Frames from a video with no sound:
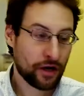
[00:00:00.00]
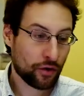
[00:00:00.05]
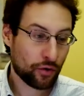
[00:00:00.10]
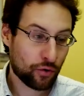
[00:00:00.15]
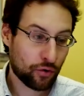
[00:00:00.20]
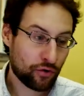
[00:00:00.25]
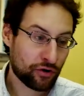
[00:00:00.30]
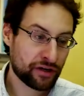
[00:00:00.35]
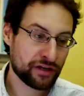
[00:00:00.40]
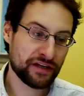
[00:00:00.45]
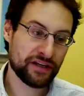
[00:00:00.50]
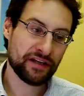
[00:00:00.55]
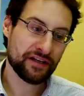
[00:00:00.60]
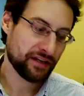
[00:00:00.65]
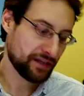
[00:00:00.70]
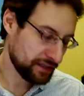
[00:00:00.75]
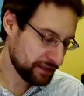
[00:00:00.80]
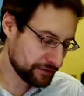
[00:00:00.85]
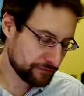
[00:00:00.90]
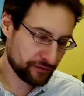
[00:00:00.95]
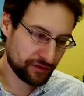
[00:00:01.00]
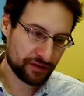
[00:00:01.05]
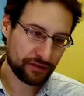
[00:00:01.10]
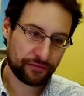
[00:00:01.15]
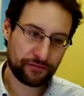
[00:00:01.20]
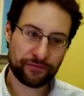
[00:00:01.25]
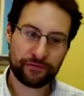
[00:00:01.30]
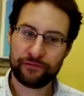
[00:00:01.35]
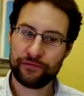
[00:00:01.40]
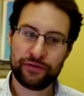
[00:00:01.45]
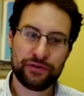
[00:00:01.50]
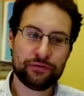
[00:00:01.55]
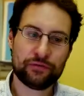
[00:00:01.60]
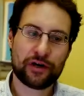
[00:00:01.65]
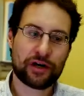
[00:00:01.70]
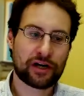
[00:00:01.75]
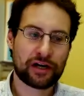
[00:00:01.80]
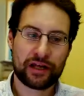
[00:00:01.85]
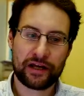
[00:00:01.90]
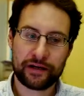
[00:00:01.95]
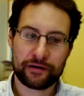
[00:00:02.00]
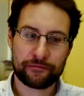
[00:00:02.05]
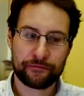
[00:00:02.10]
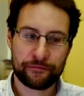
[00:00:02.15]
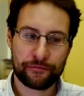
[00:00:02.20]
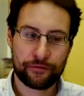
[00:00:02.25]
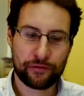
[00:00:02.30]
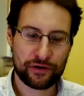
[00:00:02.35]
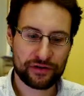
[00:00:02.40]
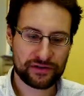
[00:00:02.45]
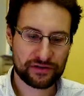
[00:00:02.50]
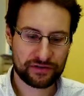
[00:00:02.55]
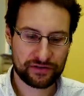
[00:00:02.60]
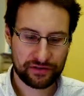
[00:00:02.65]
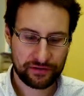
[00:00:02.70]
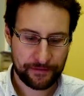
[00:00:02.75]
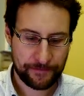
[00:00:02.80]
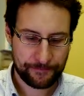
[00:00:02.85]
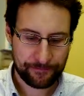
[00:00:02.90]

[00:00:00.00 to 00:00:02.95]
or even if you are like first